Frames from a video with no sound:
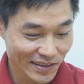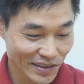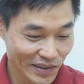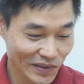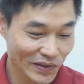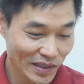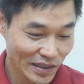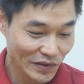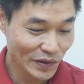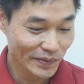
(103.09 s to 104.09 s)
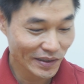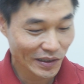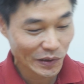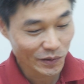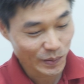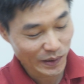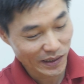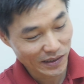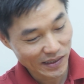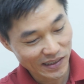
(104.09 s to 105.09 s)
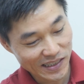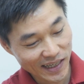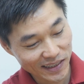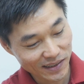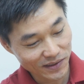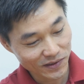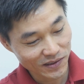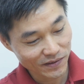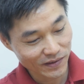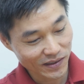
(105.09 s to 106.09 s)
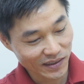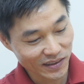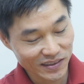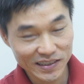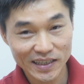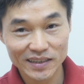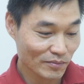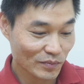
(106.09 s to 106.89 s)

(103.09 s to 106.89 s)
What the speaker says: so we've incorporated a tiny little DVR inside.